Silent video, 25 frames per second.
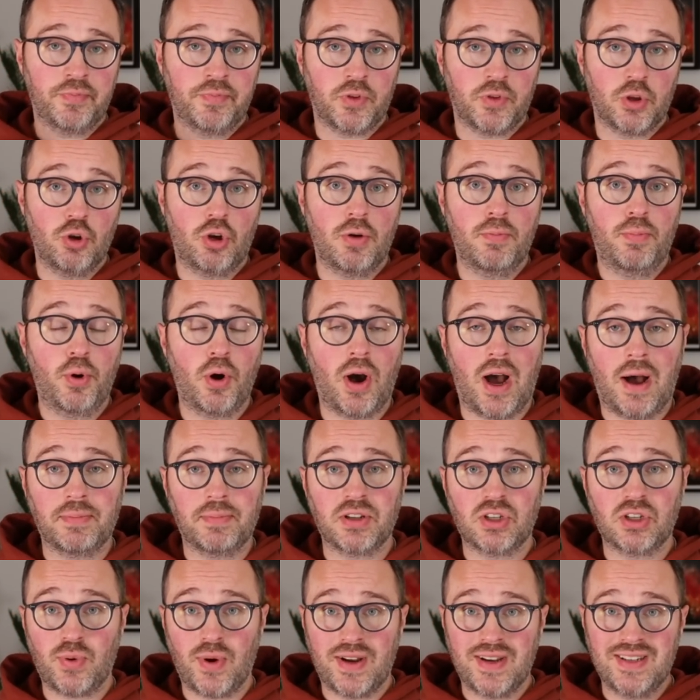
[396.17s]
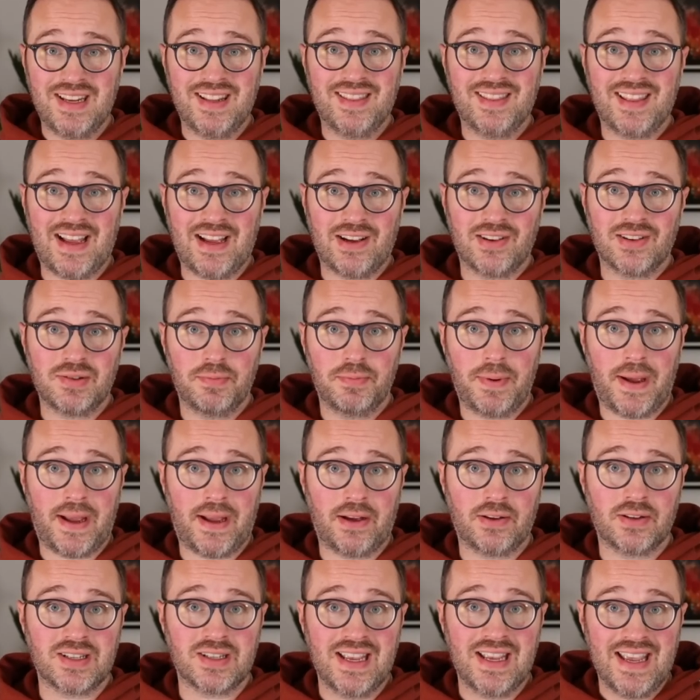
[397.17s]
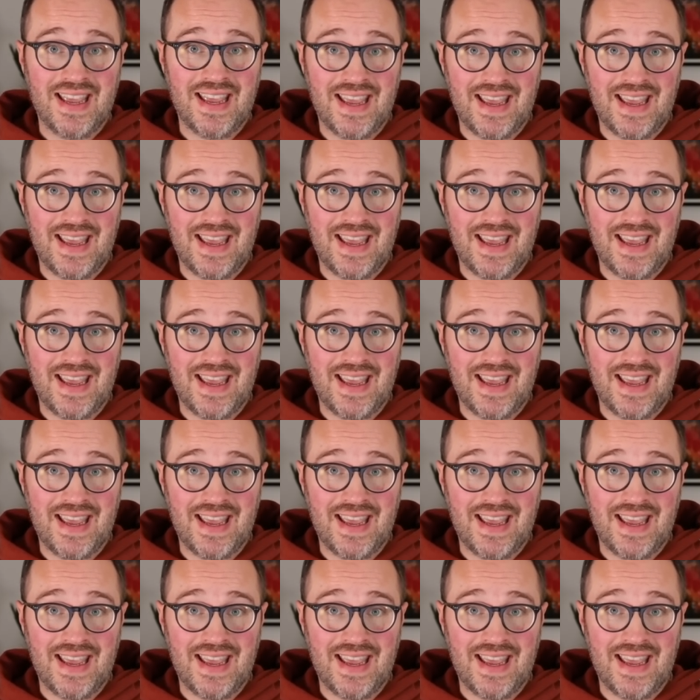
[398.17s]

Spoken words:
you can put up to £20,000